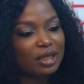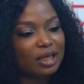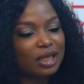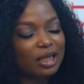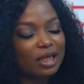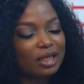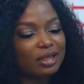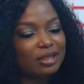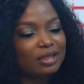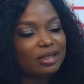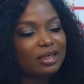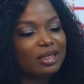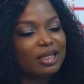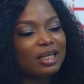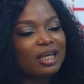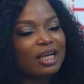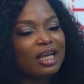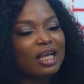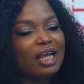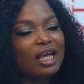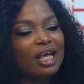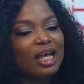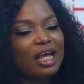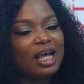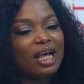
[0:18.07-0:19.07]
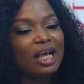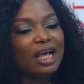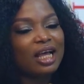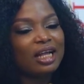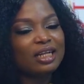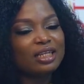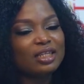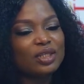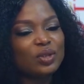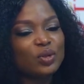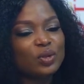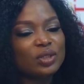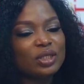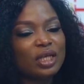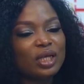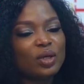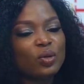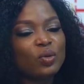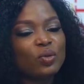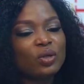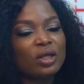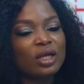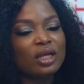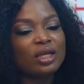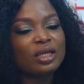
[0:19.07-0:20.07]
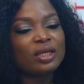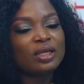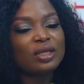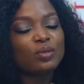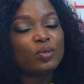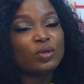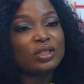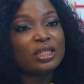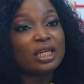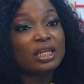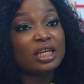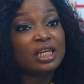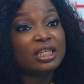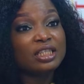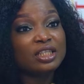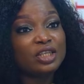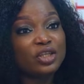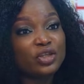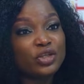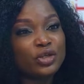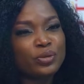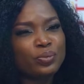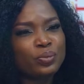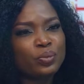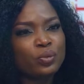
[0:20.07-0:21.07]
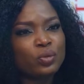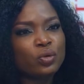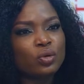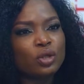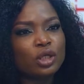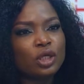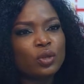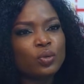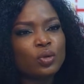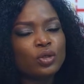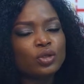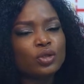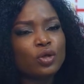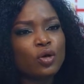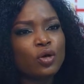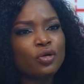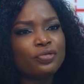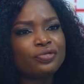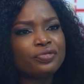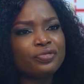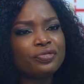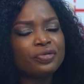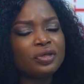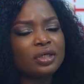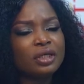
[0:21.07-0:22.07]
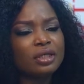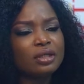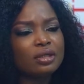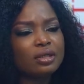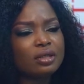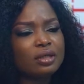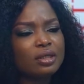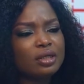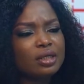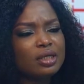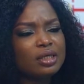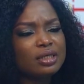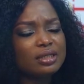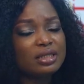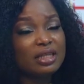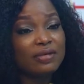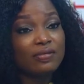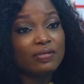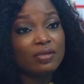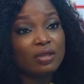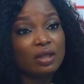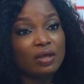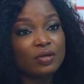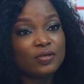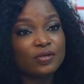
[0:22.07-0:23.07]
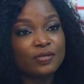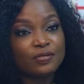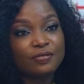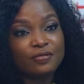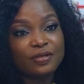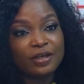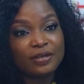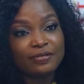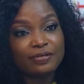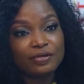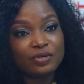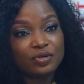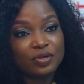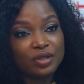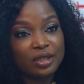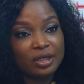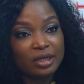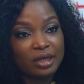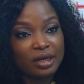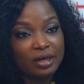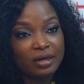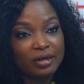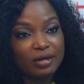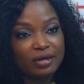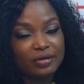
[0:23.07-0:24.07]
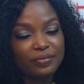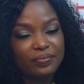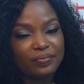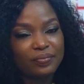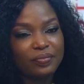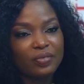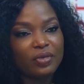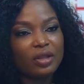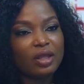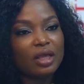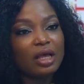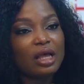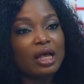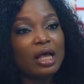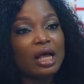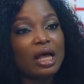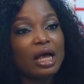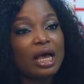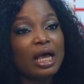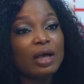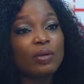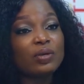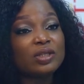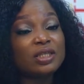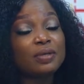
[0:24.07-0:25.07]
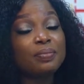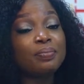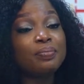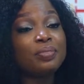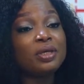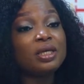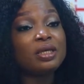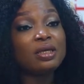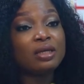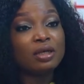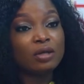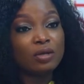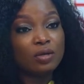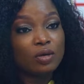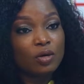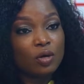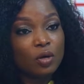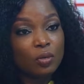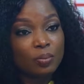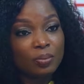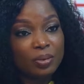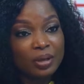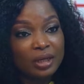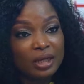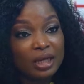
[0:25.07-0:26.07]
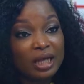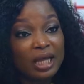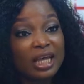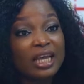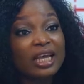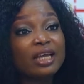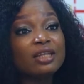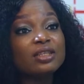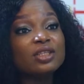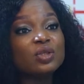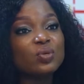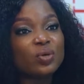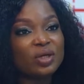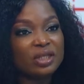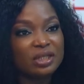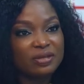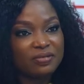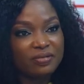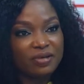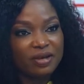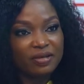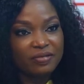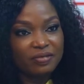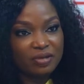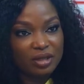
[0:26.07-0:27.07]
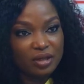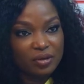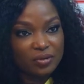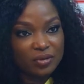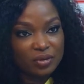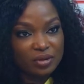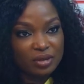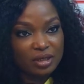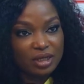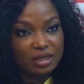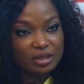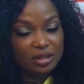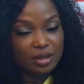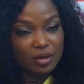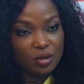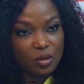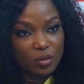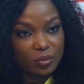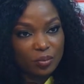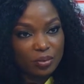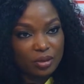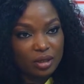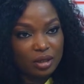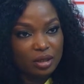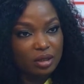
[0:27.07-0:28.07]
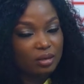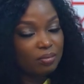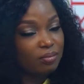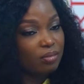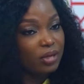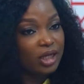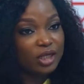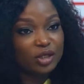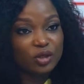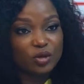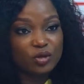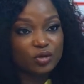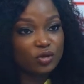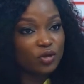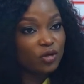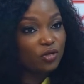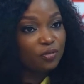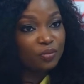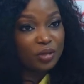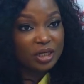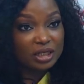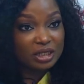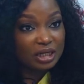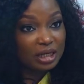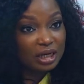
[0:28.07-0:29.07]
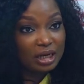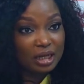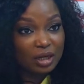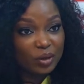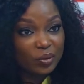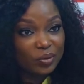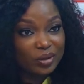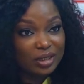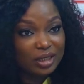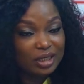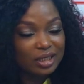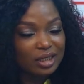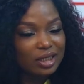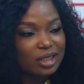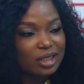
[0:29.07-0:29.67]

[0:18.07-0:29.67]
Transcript: Ken. And she was like, oh, it was an internship role. He was offering 7,500 naira. I was a big girl copper. I earned 25,000 as a copper, minus government allowee.